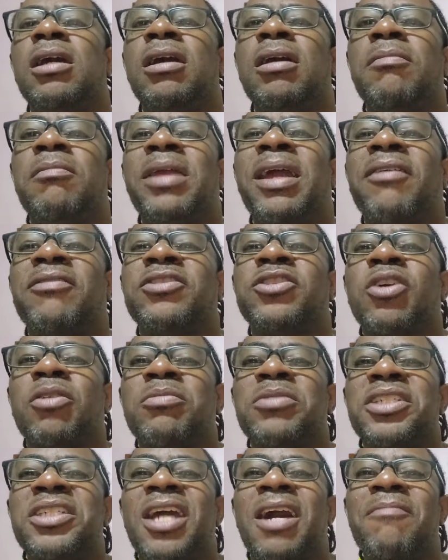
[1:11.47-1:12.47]
me have some
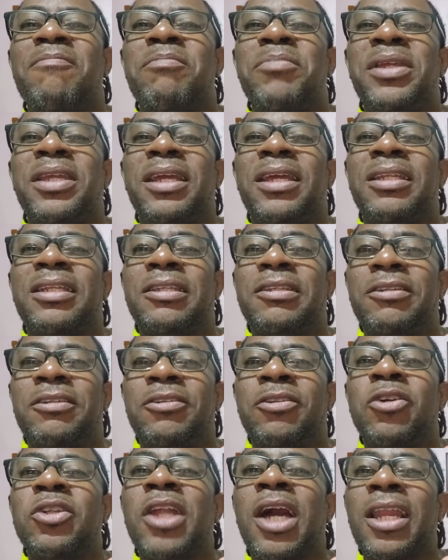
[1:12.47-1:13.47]
champagne,
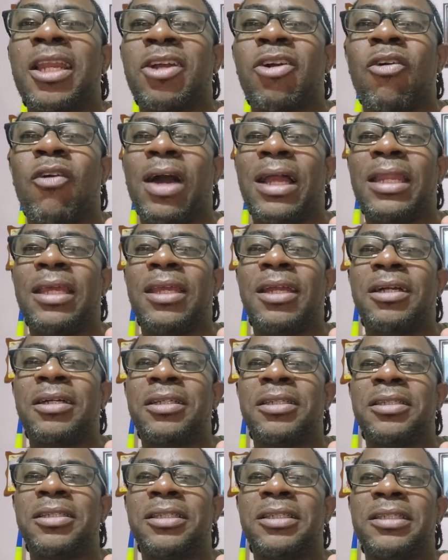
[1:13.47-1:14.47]
non-alcoholic.
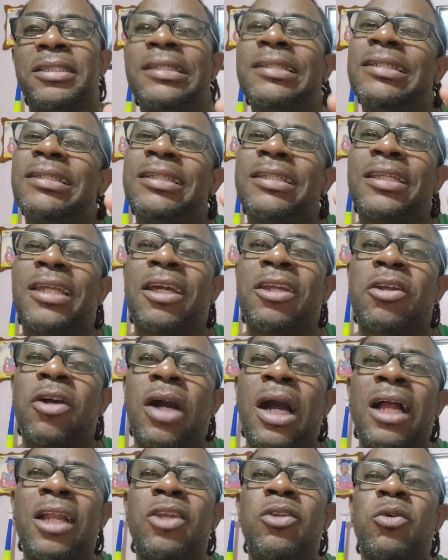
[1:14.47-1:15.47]
You know,
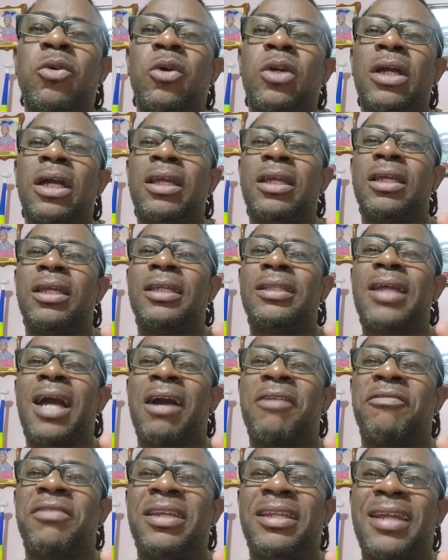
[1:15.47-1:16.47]
although it
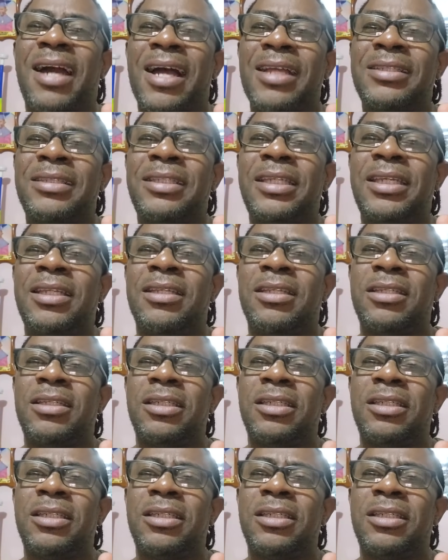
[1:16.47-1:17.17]
having acid.